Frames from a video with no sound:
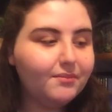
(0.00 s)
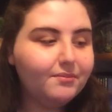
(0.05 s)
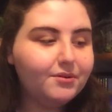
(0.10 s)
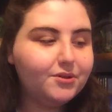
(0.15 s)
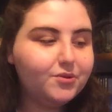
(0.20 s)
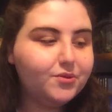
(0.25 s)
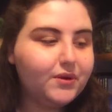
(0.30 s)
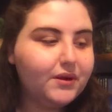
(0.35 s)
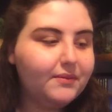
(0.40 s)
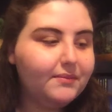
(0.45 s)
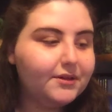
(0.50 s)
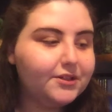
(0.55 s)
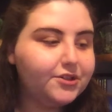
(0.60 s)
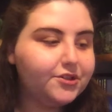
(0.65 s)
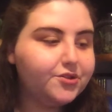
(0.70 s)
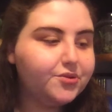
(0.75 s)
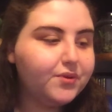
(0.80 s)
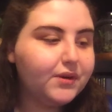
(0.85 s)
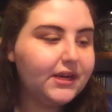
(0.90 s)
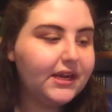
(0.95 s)
between measure
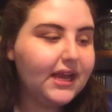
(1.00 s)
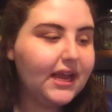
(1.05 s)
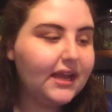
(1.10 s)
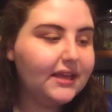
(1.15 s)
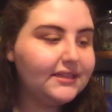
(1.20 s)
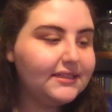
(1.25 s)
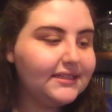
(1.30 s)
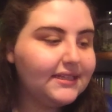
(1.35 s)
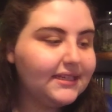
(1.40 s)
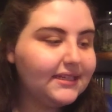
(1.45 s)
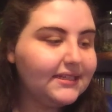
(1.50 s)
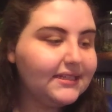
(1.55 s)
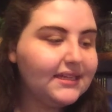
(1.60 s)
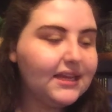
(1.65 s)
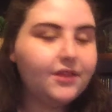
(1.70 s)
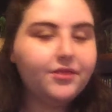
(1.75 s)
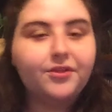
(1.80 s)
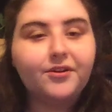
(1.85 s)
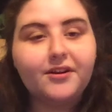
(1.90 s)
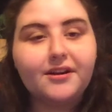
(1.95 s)
26
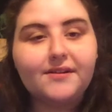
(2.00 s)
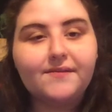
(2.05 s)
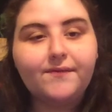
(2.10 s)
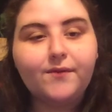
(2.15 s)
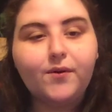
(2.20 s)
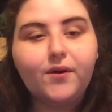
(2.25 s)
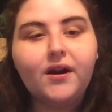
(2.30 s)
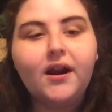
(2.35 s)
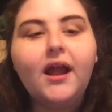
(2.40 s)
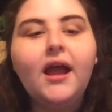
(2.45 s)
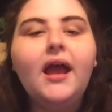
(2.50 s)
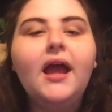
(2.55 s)
and 34,